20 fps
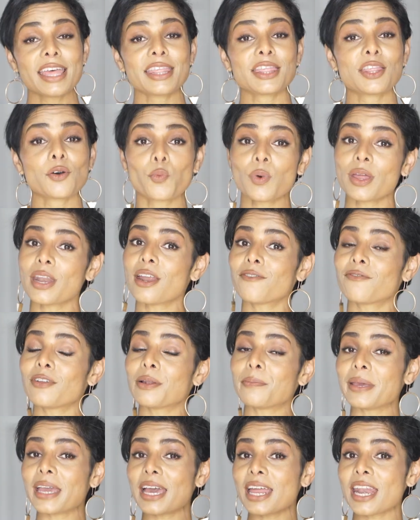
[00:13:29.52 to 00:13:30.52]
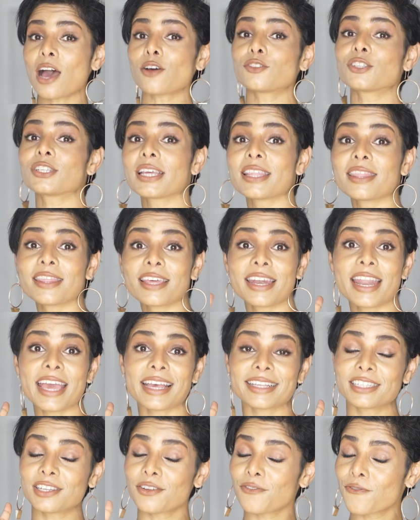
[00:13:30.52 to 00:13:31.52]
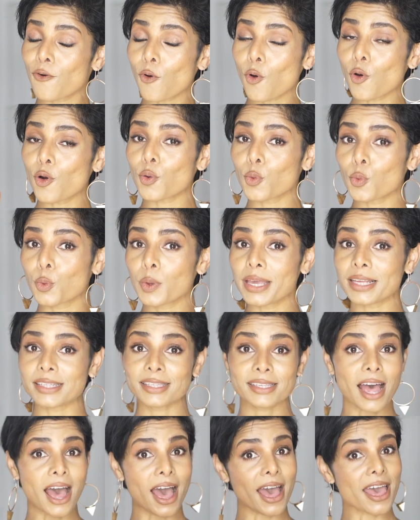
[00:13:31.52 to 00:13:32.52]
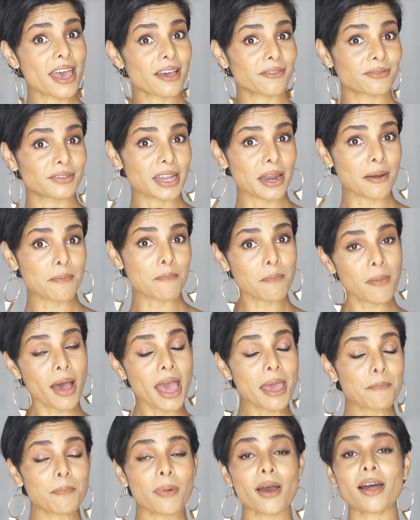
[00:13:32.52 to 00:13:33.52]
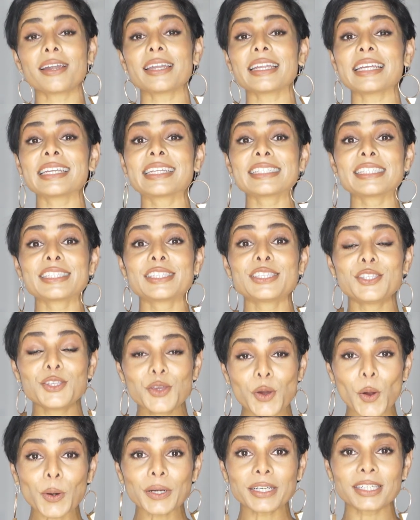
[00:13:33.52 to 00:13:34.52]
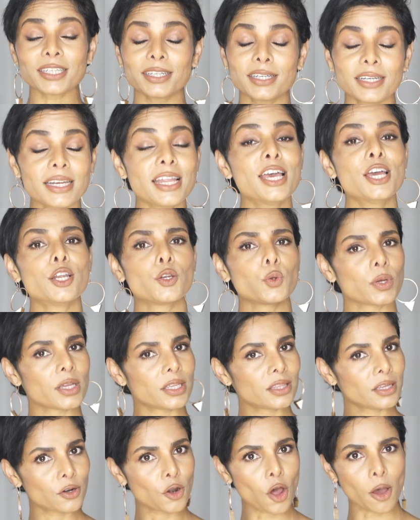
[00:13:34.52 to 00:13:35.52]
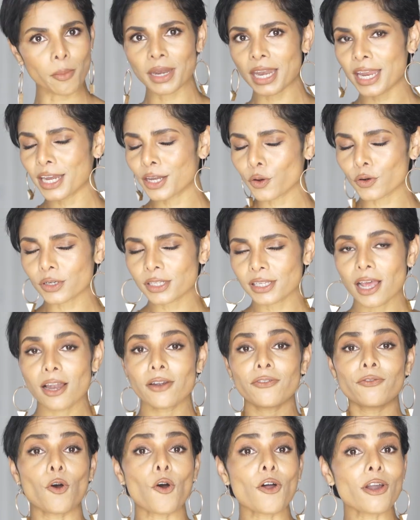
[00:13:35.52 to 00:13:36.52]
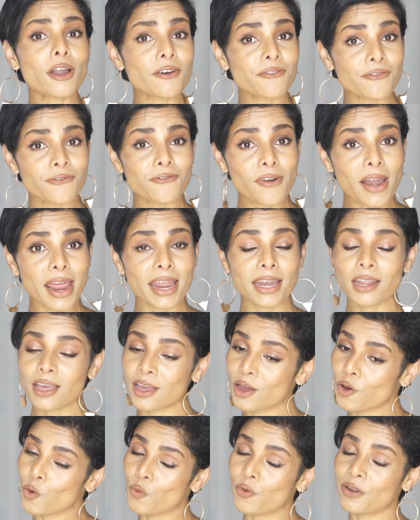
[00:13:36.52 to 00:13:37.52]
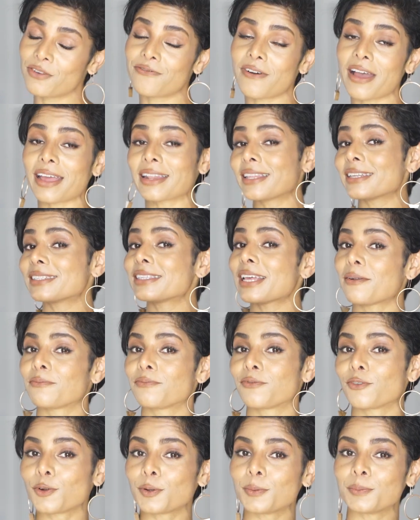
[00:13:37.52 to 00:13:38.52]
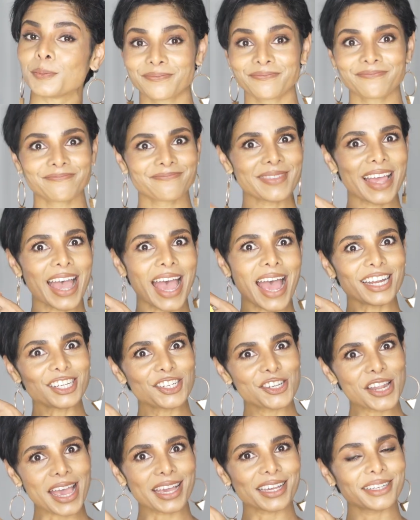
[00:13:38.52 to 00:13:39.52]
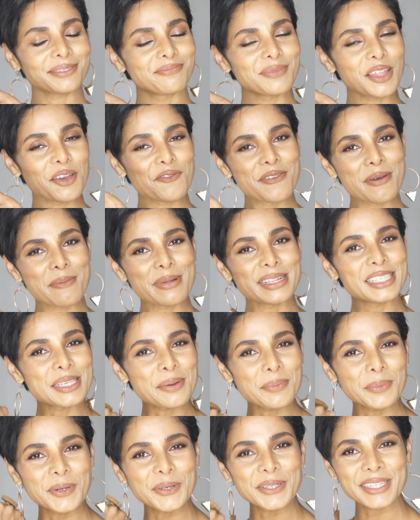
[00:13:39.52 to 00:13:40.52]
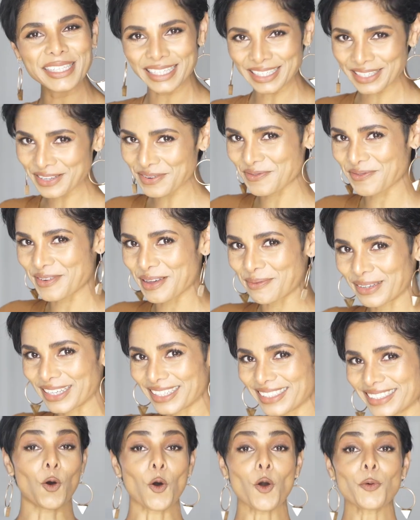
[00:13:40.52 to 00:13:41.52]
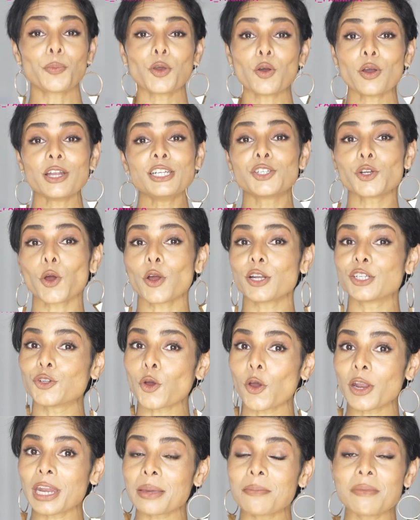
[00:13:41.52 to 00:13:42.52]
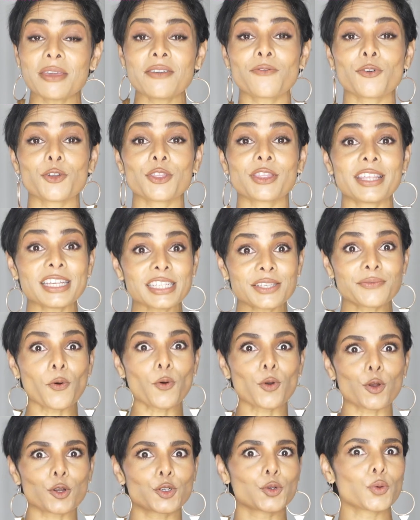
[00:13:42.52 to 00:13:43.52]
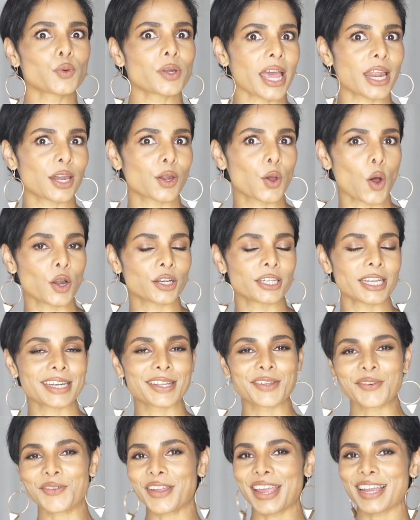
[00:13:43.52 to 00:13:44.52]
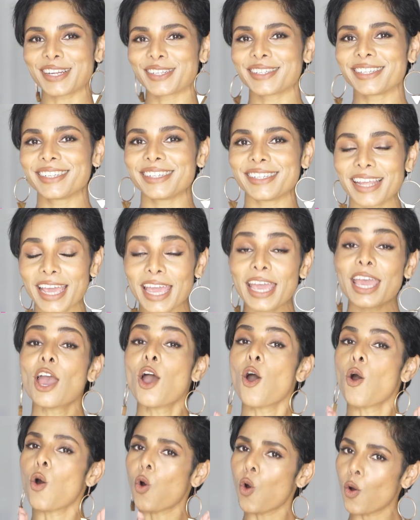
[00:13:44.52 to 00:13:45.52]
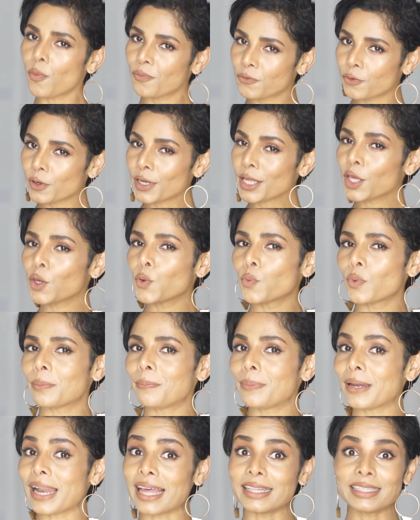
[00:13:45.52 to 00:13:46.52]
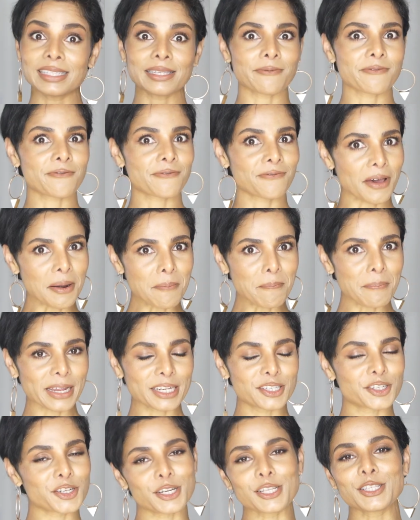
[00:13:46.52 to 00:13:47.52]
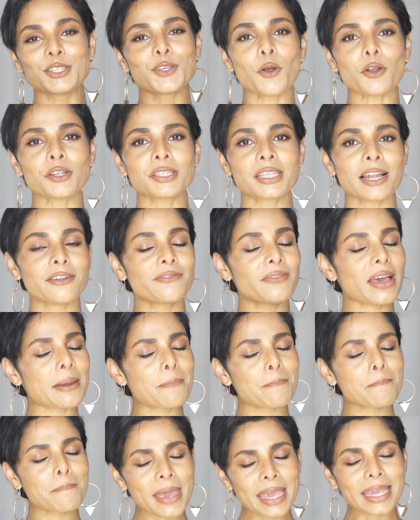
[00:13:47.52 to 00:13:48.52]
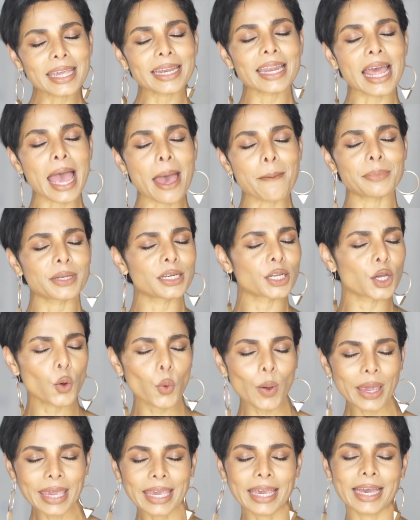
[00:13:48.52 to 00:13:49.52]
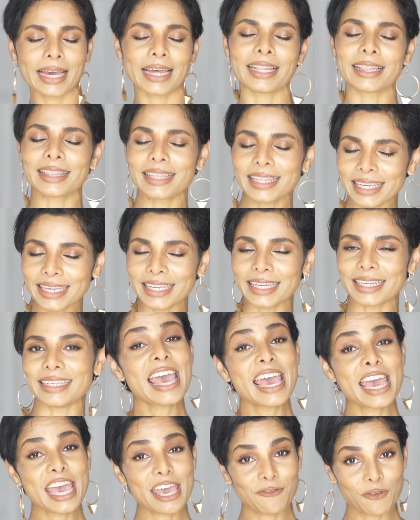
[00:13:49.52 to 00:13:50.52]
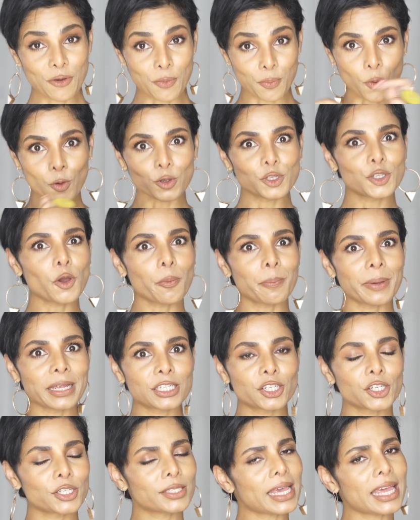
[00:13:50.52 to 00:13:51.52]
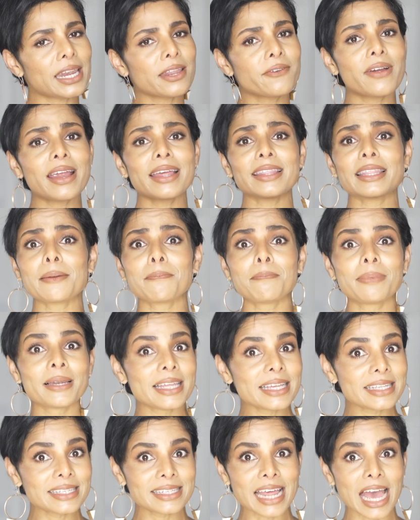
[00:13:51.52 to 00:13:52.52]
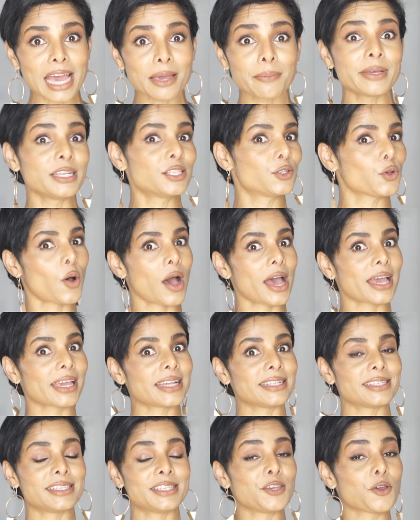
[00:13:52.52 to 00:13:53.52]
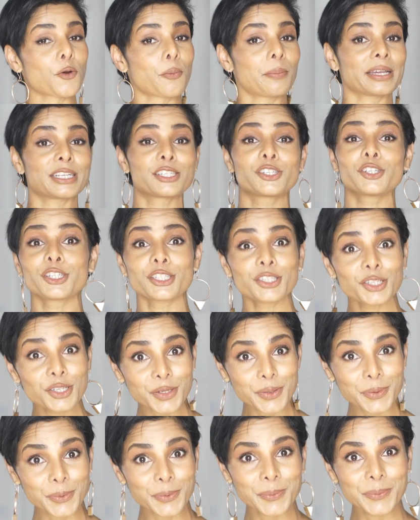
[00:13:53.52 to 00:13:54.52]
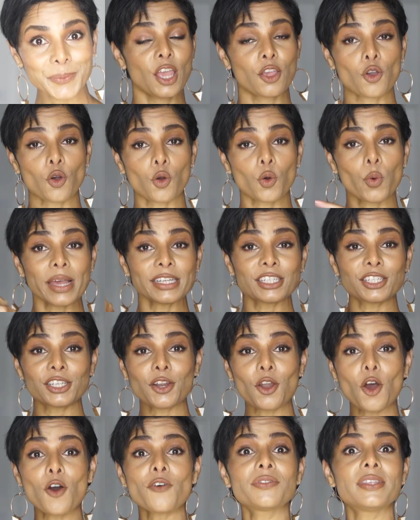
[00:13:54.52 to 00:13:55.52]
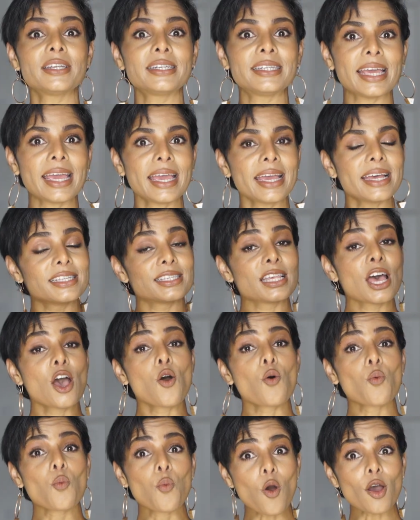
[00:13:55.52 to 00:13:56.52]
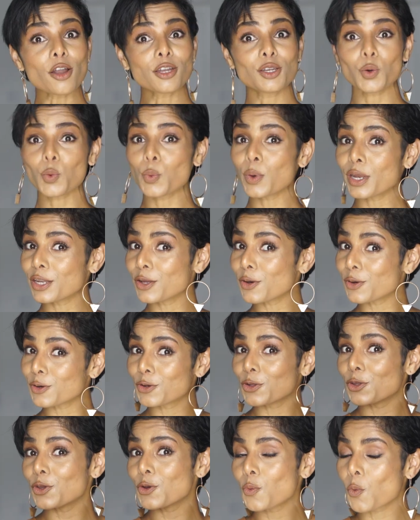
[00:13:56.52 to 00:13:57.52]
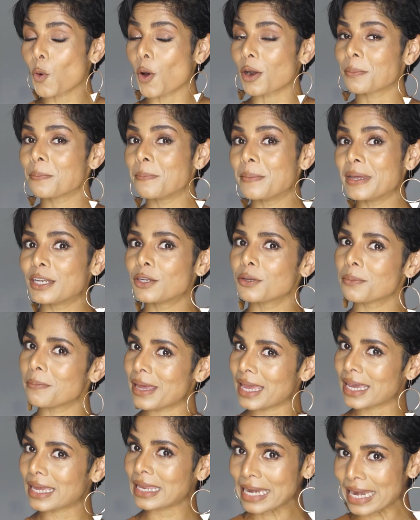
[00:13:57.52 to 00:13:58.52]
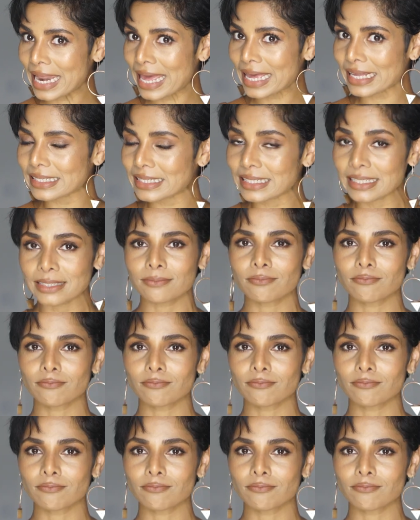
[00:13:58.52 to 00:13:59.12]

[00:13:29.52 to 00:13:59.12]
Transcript: The winner will be announced in the next four weeks. I have done my part. It is your turn to either nominate yourself or a friend who will find this helpful. Hashtag Women Supporting Women. Hope you enjoyed joining me for this photo shoot and content creation day. Hopefully you will plan some fun pictures yourself and make it happen quickly. If you post your pictures anywhere, then please tag me so I can see your pictures too. Your question of the day is, what video do you want me to make next?